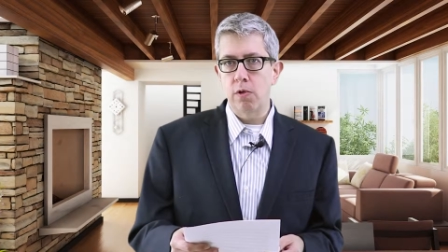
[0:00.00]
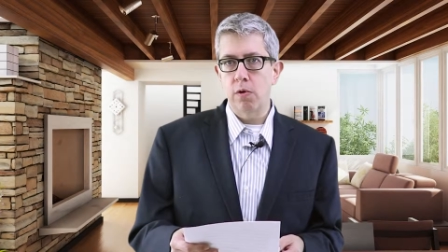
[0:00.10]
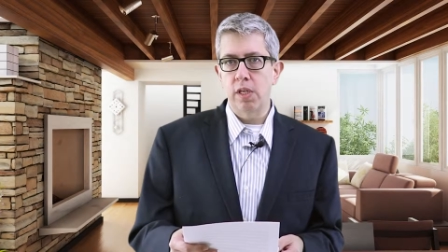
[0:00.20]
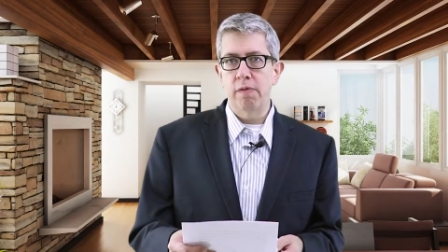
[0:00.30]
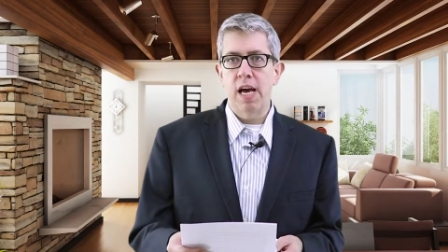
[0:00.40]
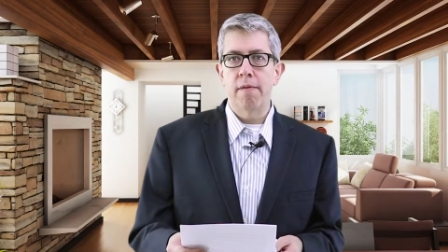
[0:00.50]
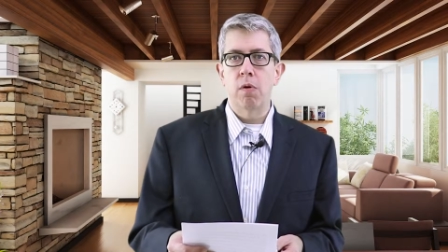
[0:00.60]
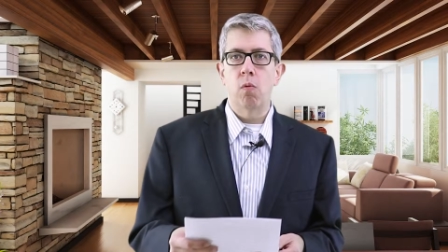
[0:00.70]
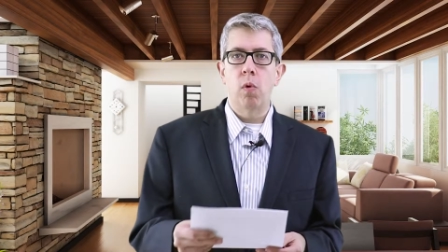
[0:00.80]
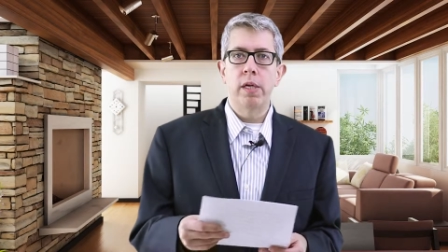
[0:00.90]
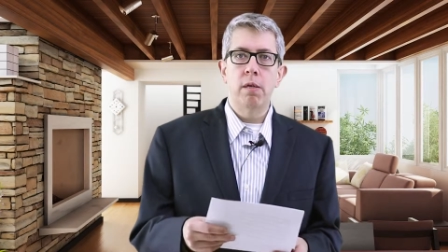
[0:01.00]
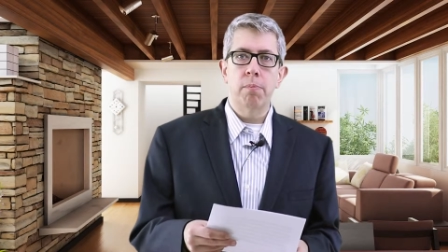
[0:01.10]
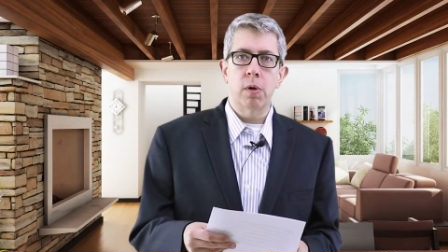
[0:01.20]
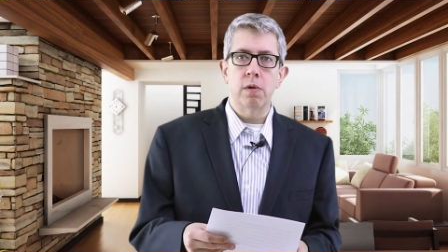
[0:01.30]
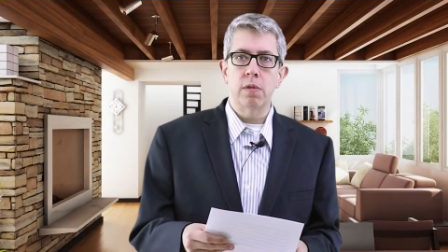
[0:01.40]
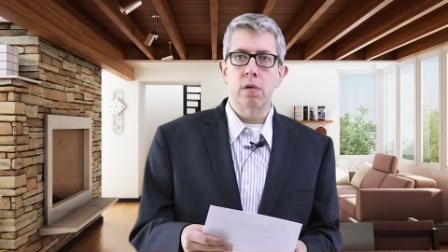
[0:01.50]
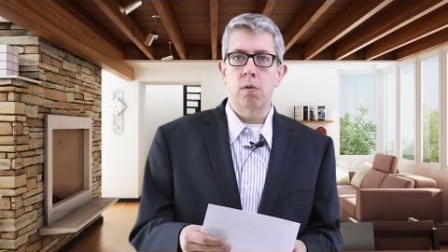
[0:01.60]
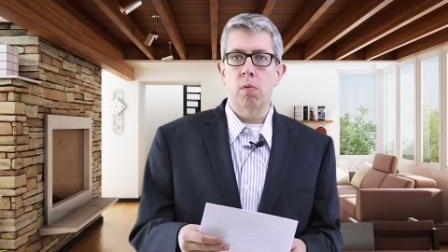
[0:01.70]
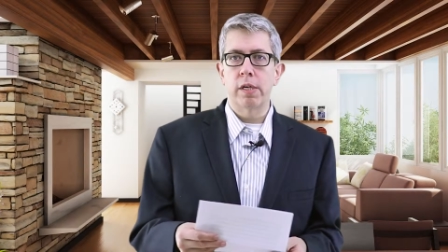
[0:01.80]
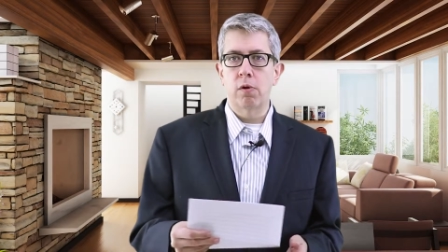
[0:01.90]
You can even have one person
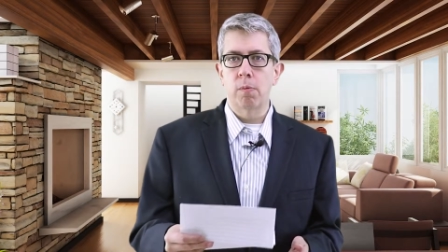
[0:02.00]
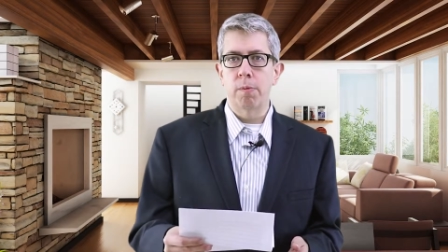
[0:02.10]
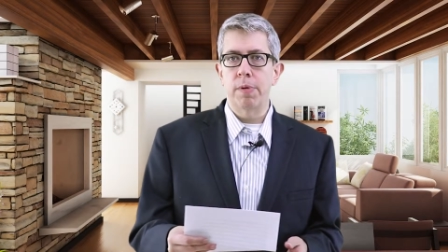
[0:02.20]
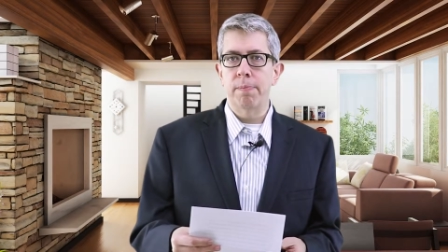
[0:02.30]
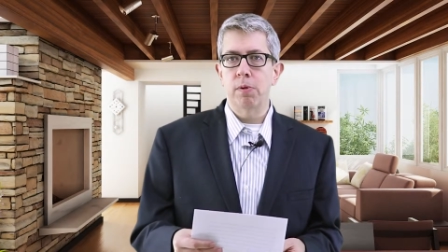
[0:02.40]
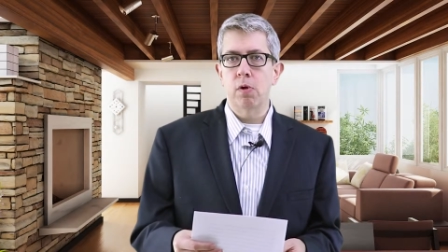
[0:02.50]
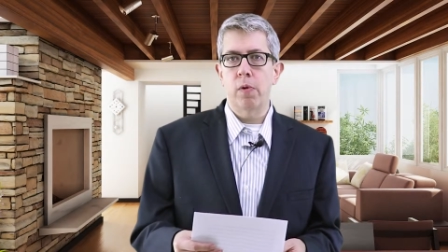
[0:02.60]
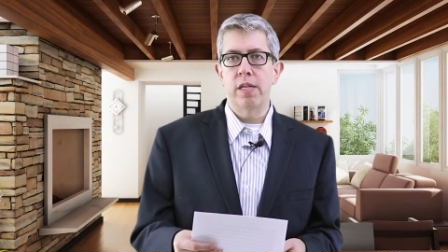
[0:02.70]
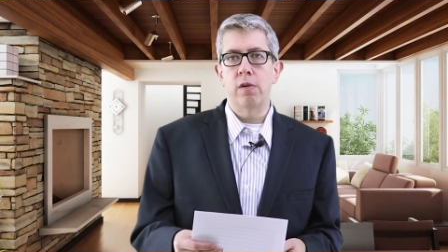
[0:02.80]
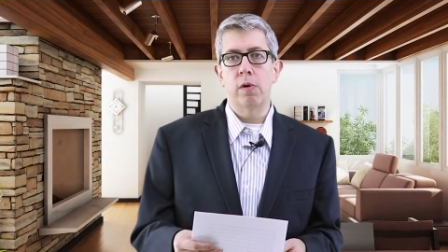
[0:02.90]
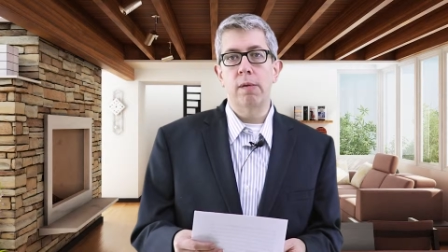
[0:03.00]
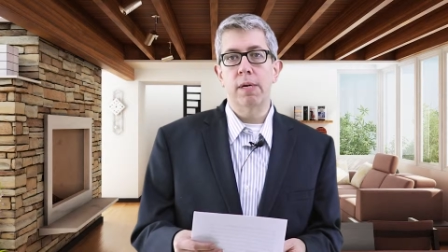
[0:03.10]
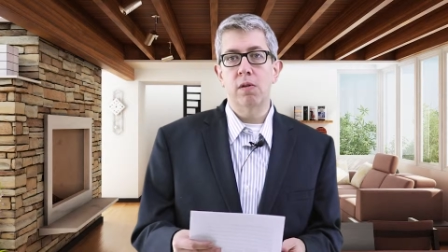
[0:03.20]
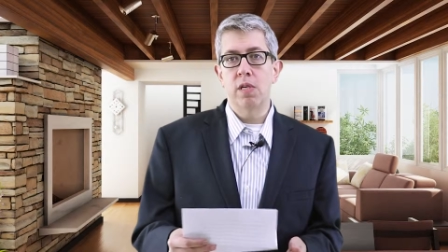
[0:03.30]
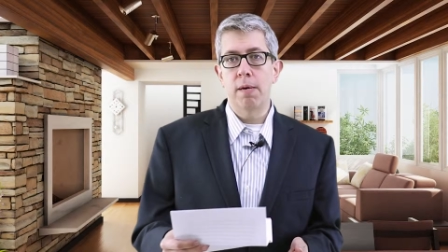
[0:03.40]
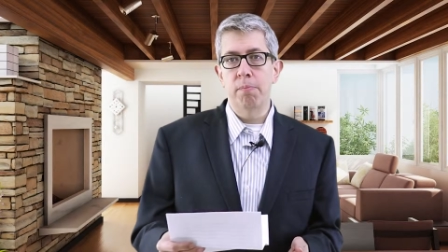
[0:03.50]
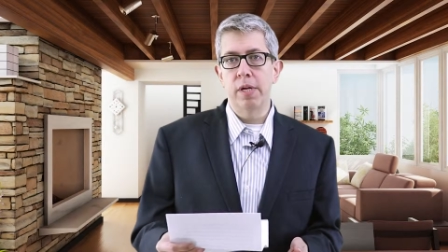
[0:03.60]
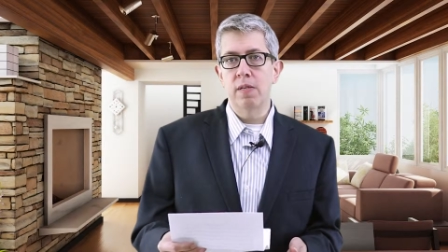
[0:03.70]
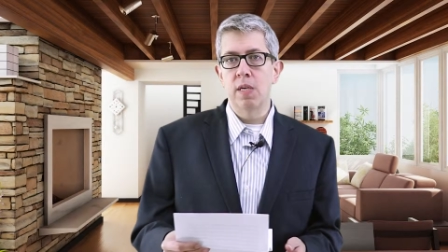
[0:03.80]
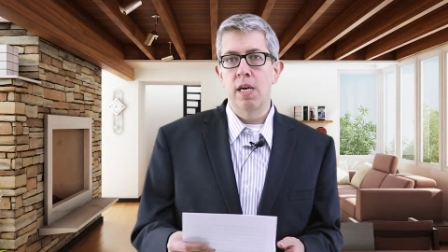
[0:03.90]
or one group of people create your email
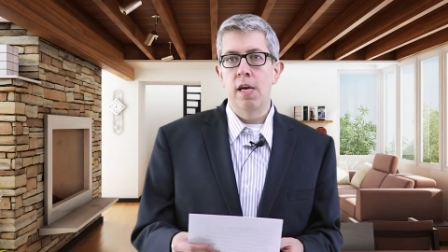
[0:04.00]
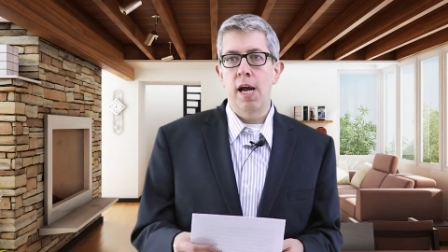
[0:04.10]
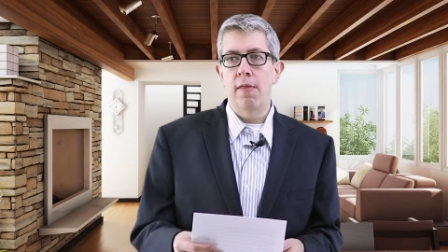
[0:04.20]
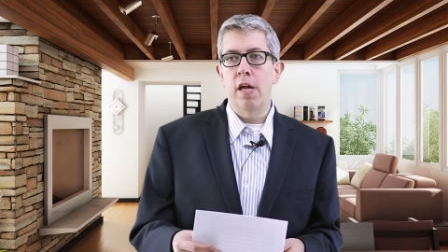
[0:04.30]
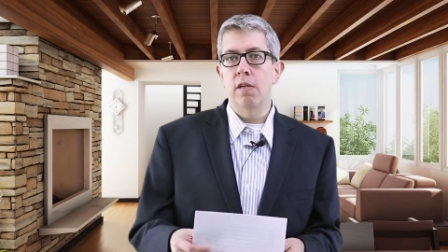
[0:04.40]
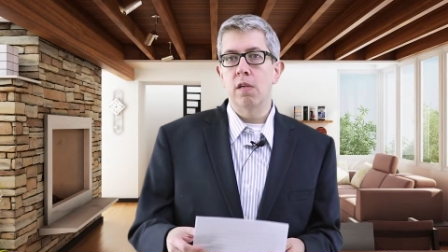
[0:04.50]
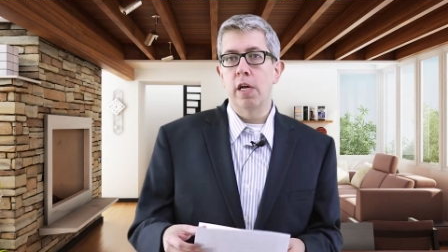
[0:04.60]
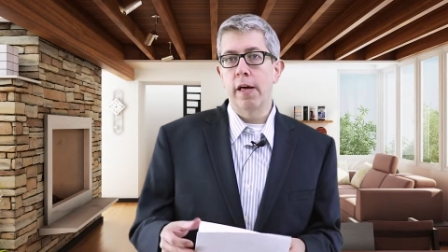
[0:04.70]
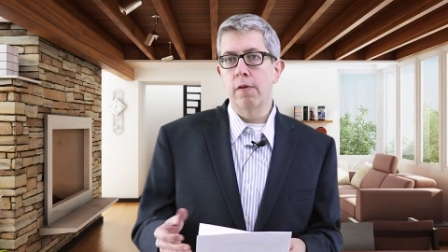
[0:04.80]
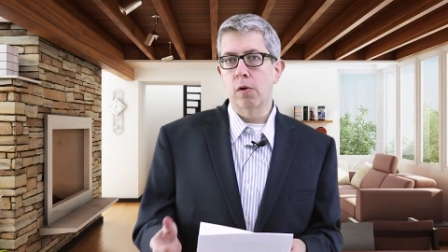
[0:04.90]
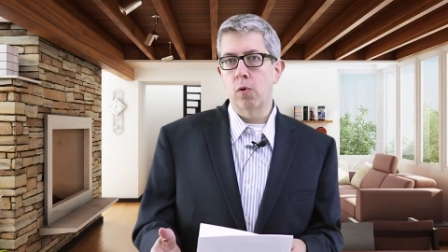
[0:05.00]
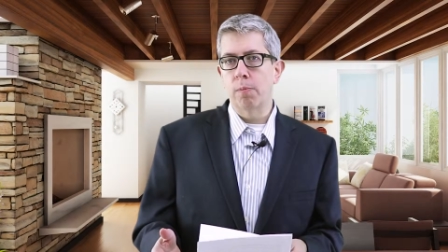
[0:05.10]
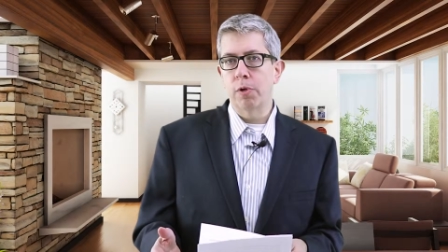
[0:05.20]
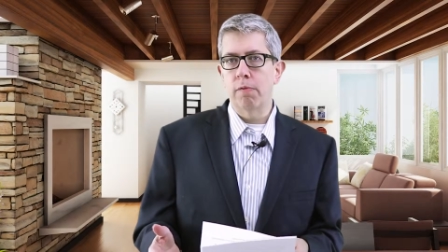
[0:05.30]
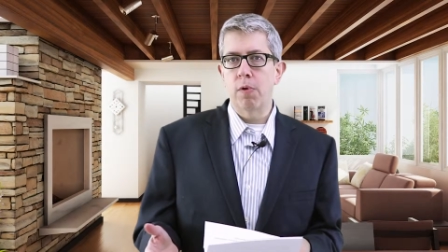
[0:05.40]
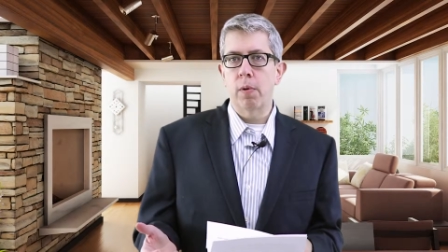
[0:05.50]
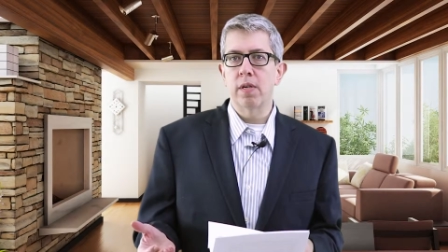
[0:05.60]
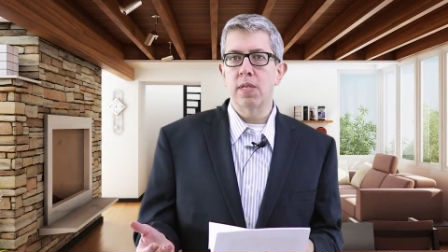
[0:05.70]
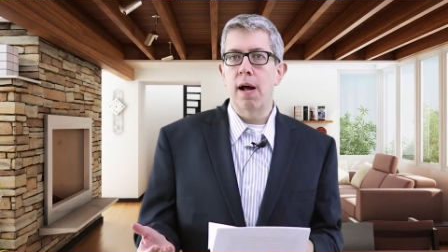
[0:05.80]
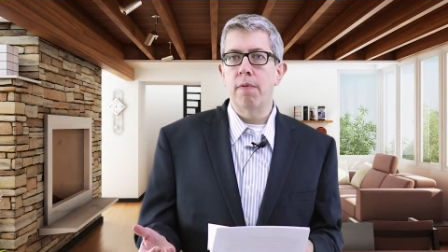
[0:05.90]
templates, and then another group could
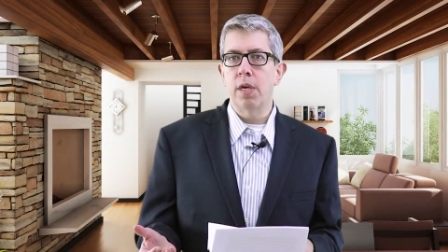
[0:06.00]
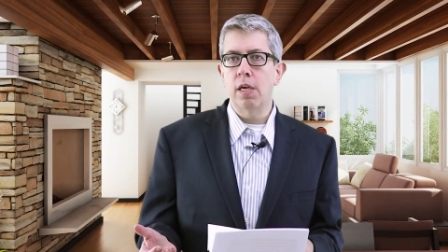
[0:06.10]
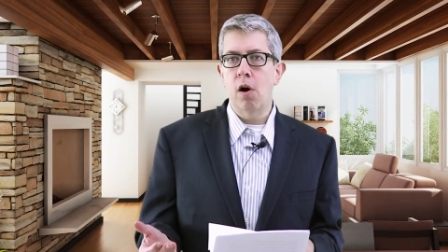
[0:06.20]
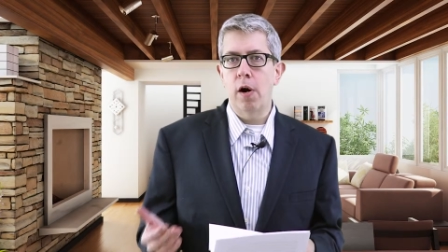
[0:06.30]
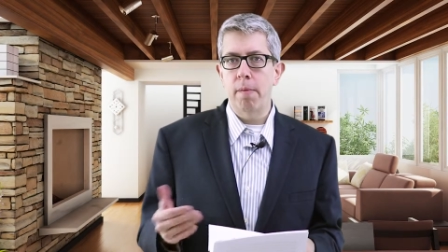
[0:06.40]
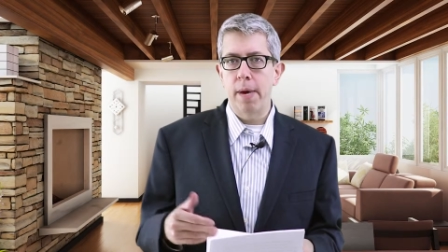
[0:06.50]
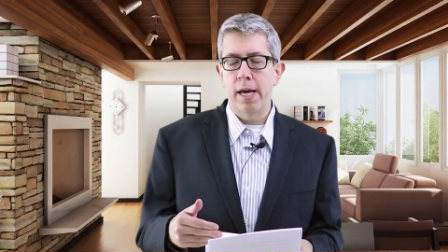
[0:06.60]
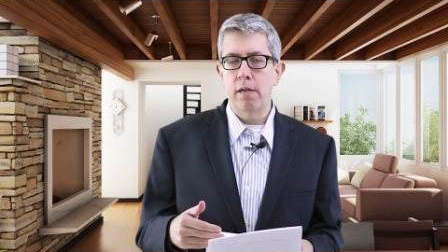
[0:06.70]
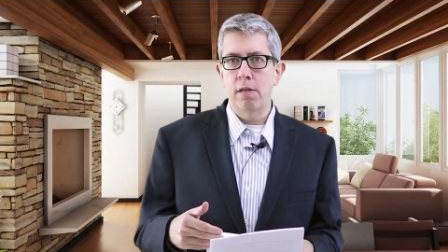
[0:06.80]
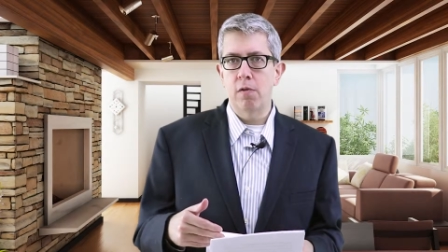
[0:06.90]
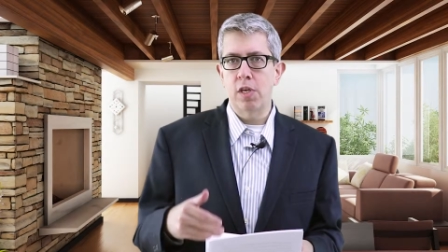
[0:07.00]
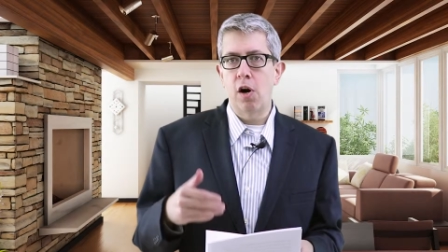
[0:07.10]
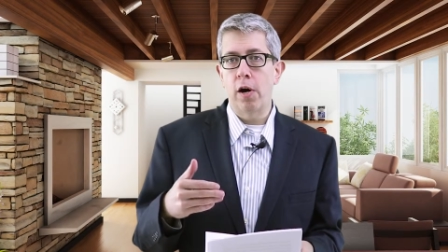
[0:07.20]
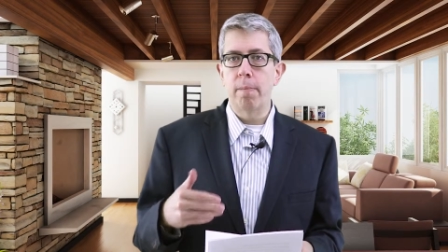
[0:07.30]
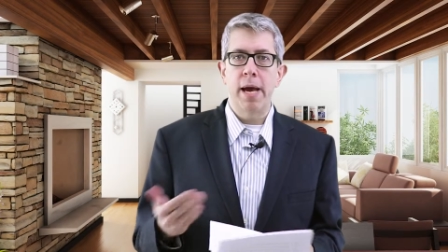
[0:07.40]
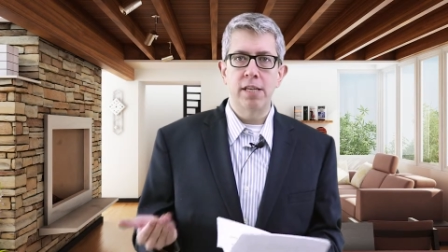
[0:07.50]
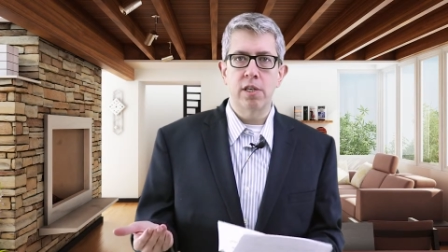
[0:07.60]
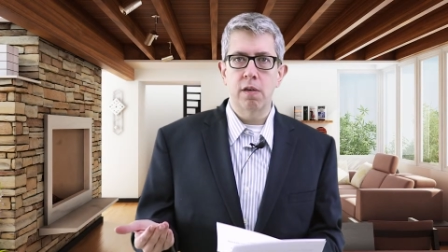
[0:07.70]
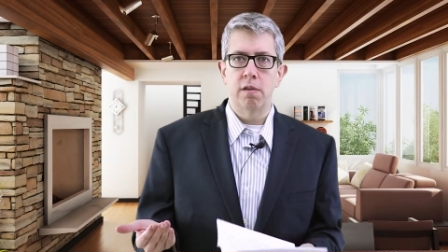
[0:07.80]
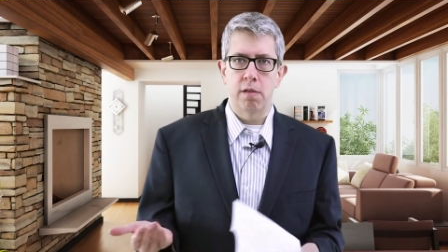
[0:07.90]
focus on the automagic